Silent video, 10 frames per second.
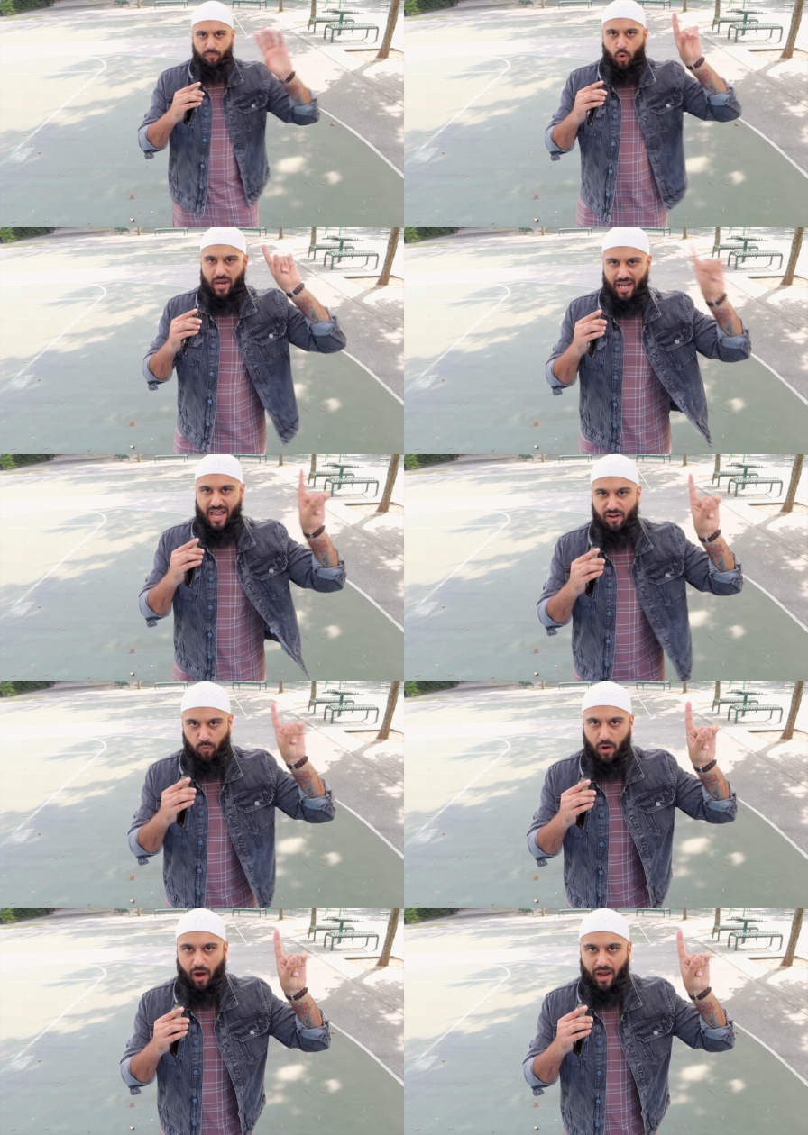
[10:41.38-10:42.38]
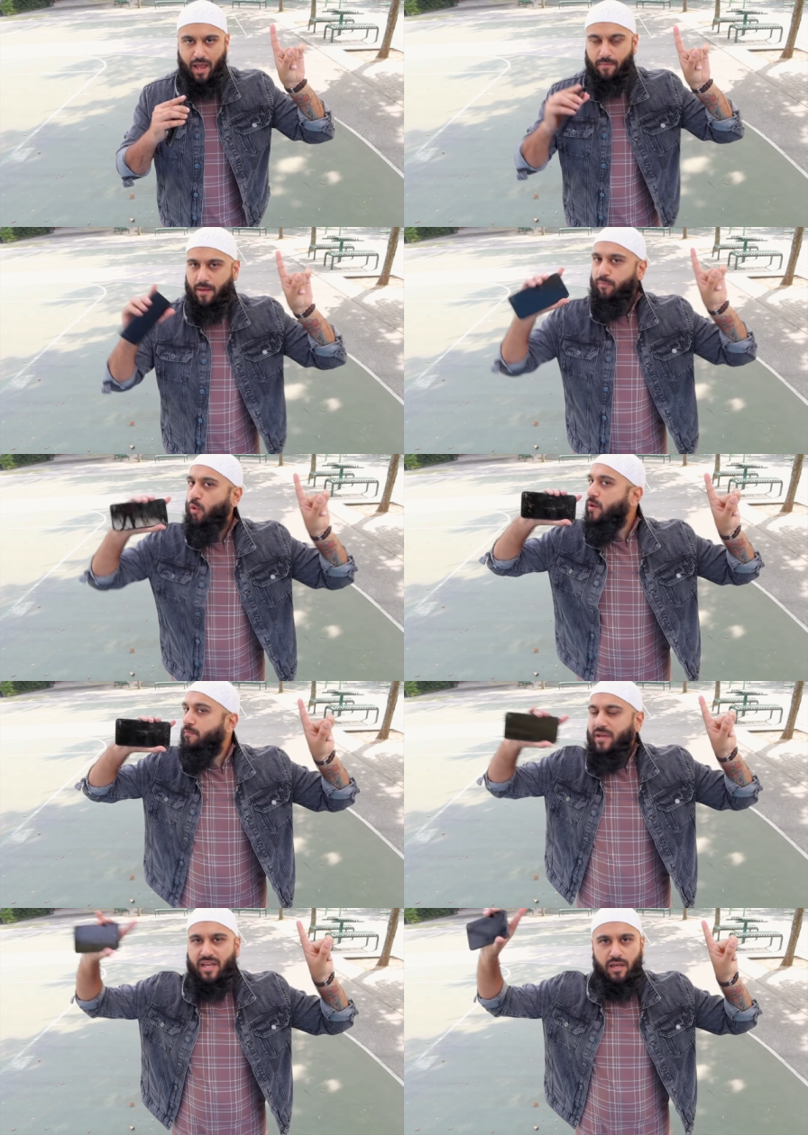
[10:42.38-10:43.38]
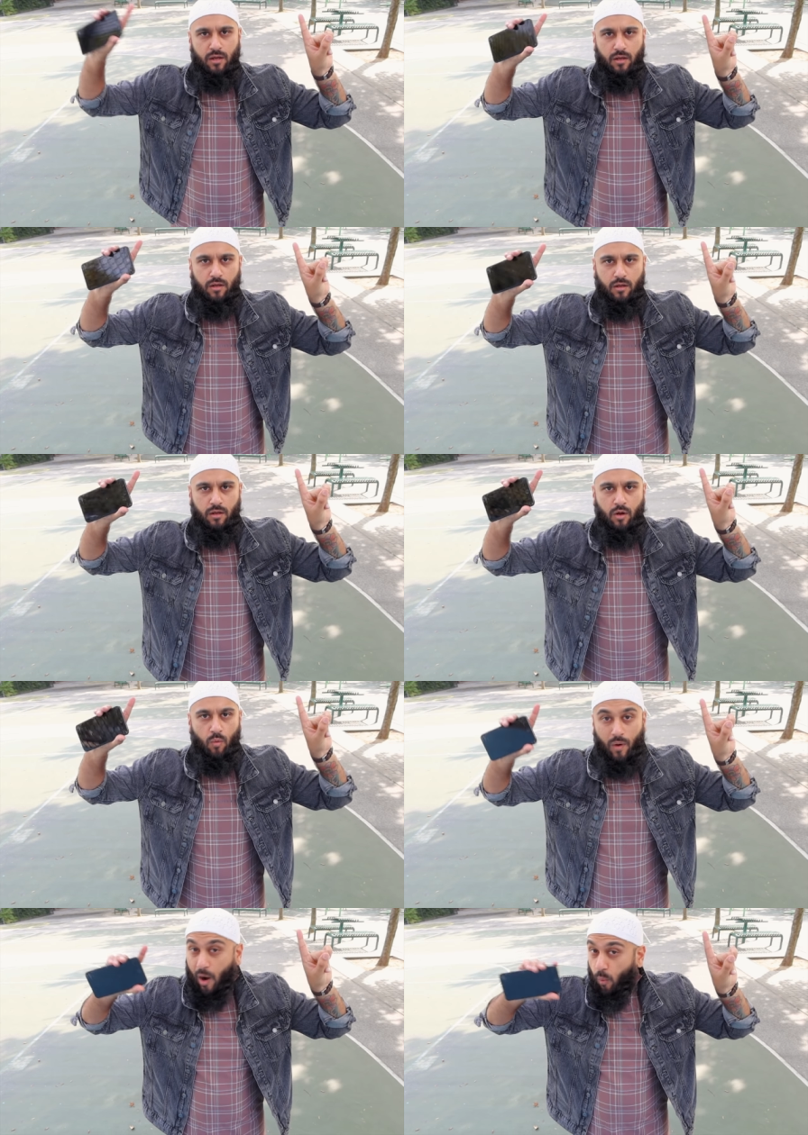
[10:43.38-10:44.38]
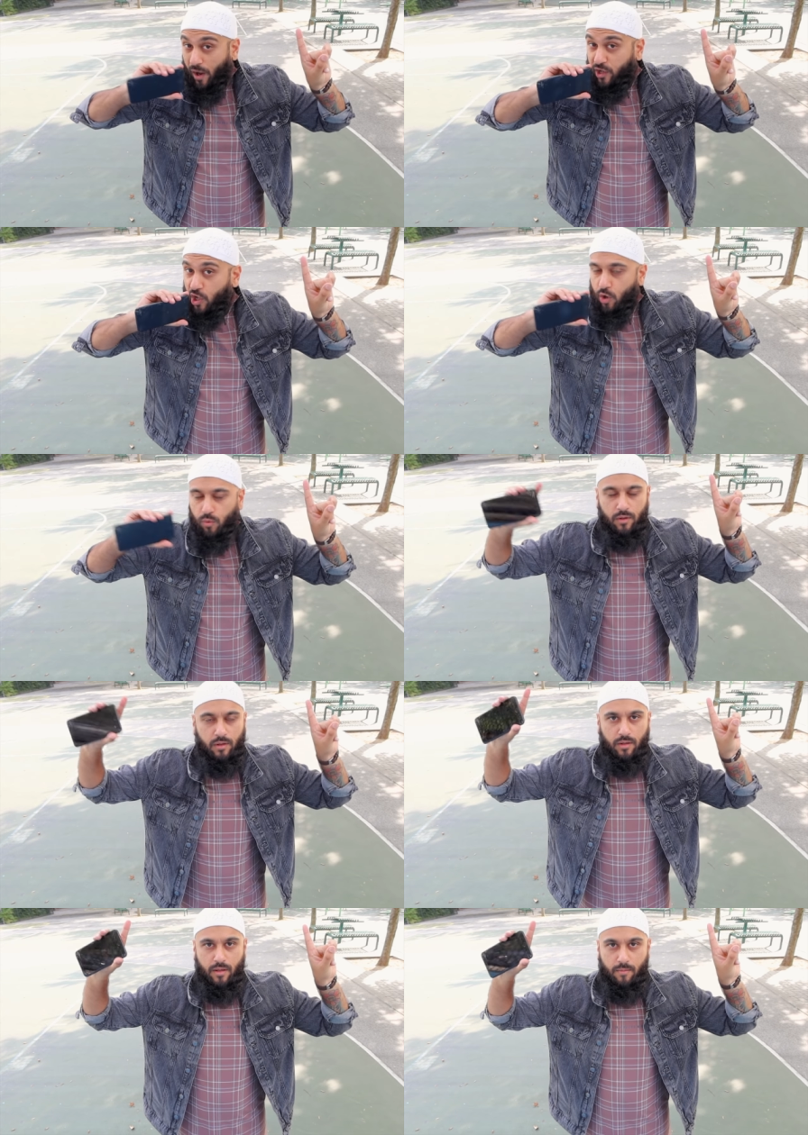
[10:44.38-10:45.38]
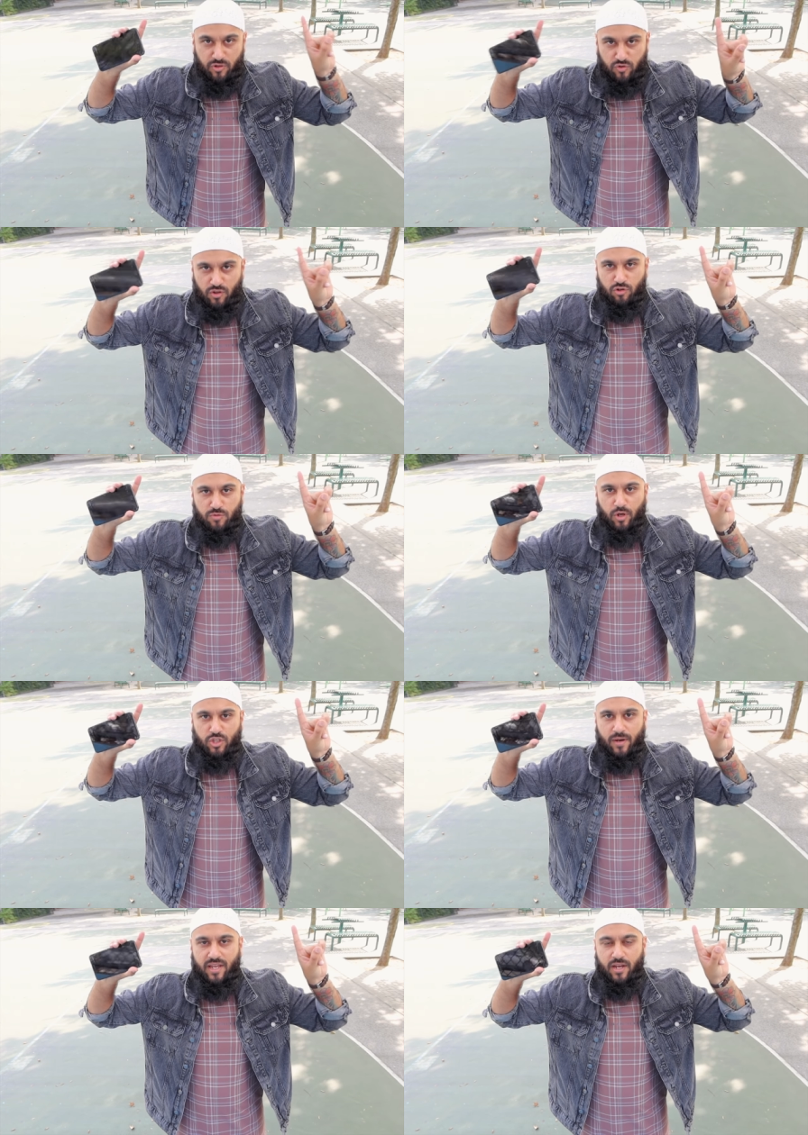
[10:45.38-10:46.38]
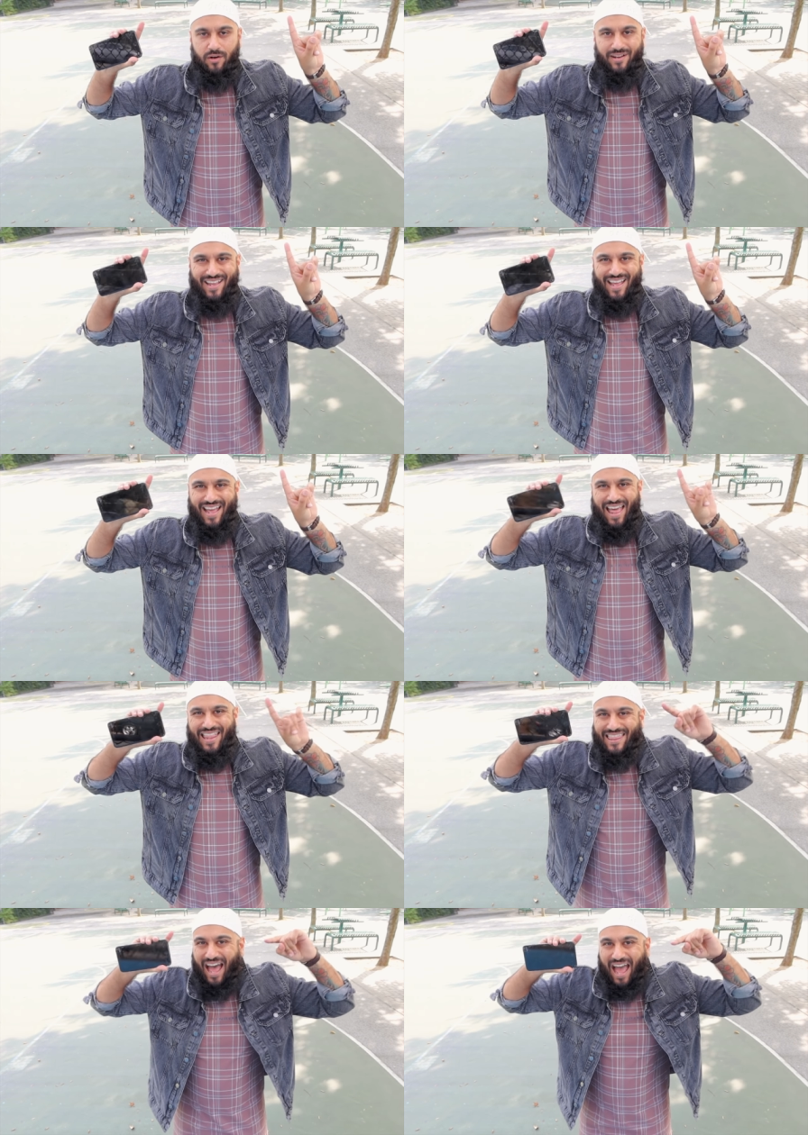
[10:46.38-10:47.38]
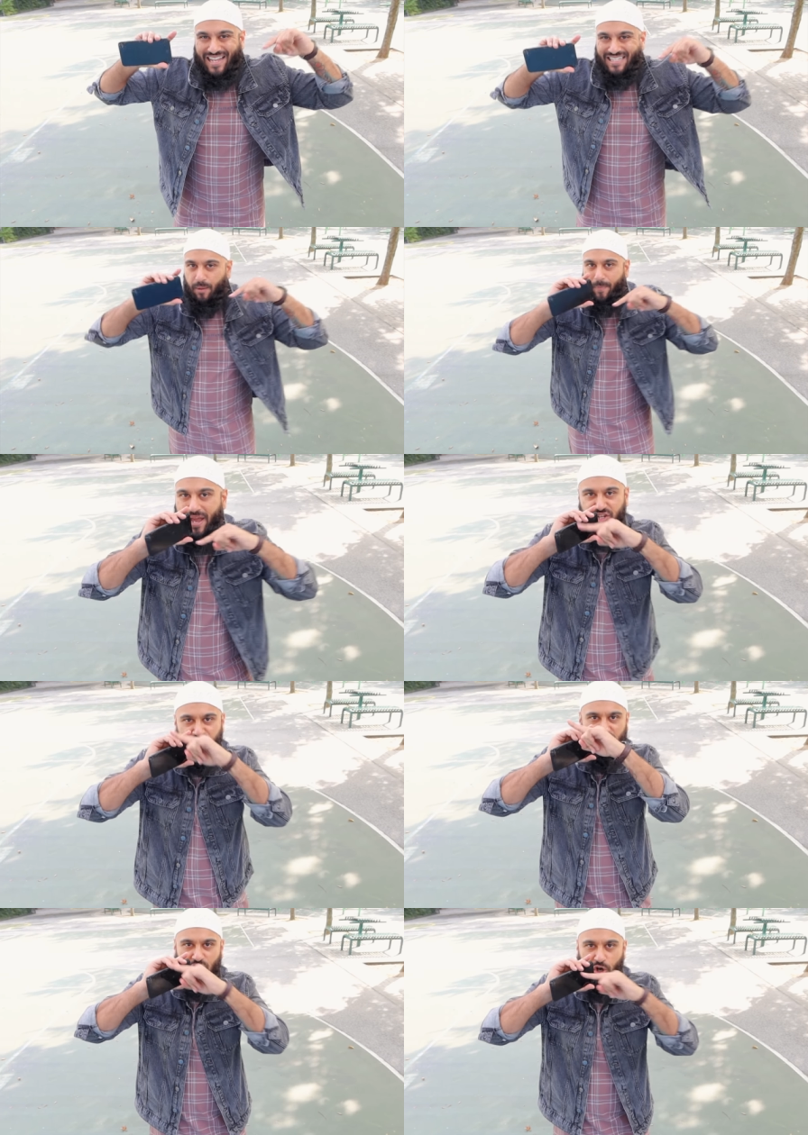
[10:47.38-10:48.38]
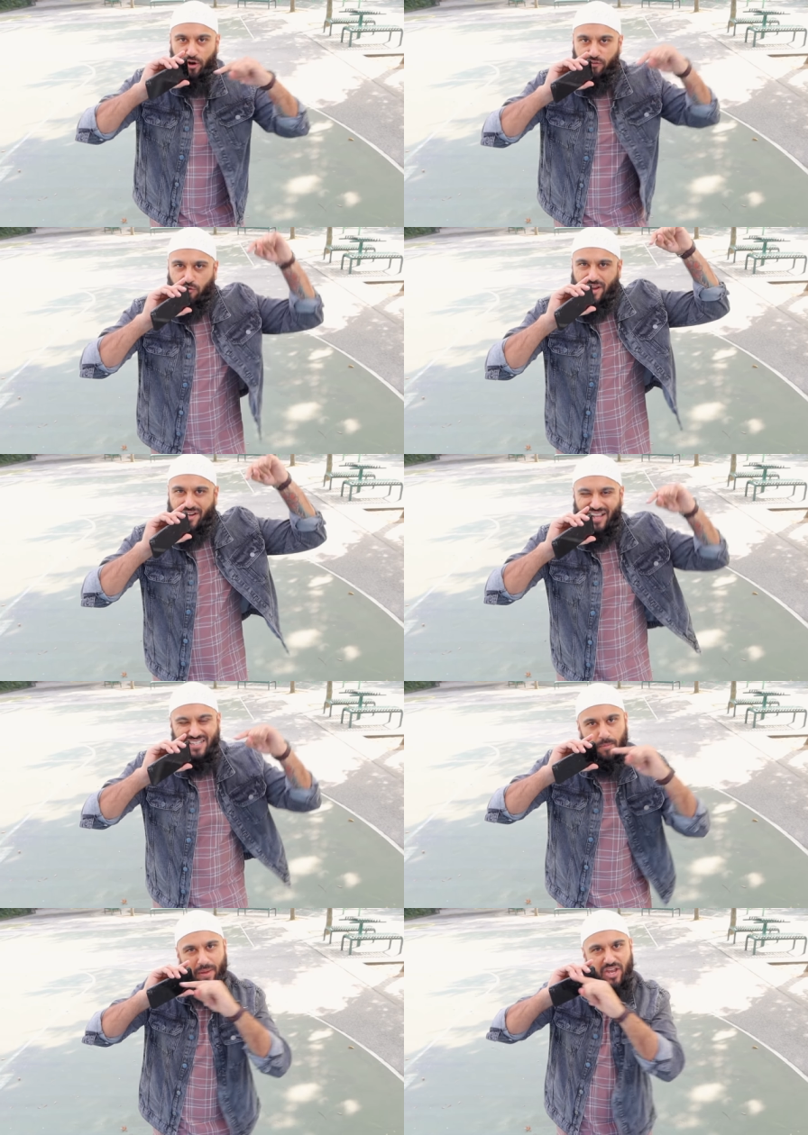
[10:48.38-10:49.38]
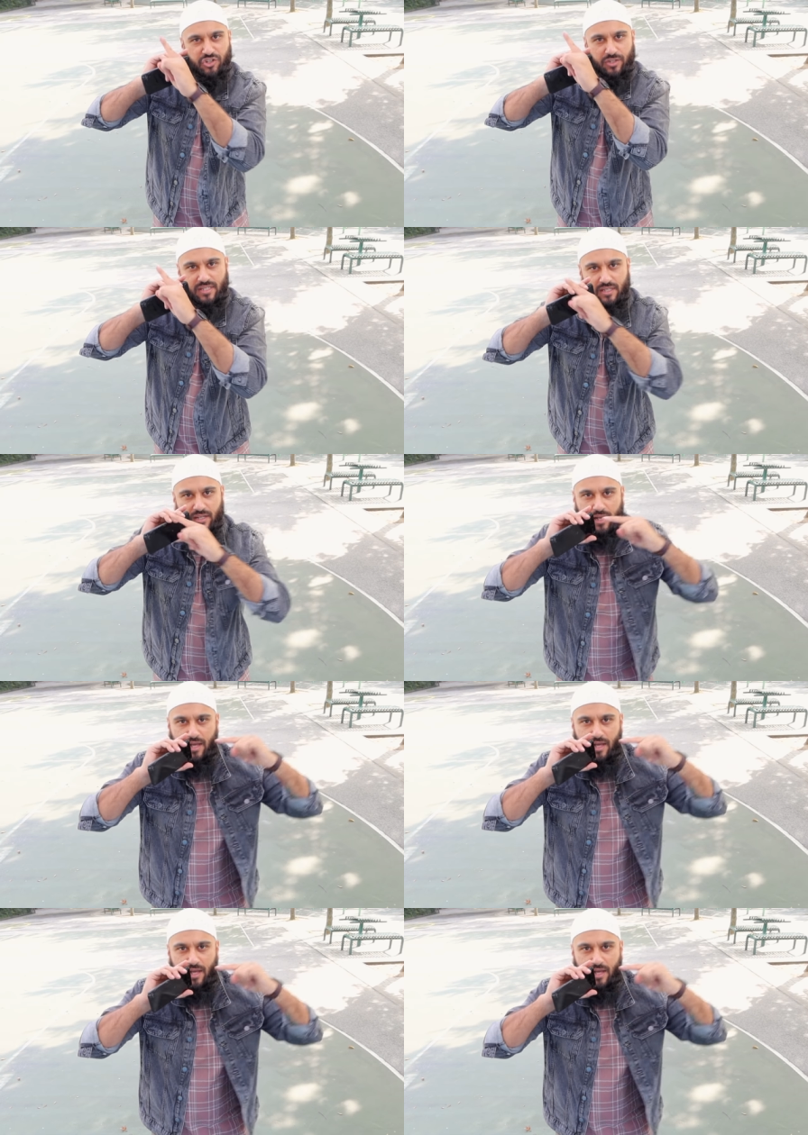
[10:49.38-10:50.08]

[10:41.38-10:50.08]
point A of where I am and point B, where I want to go, between those points right here, that is the patience curve right here. That's the patience.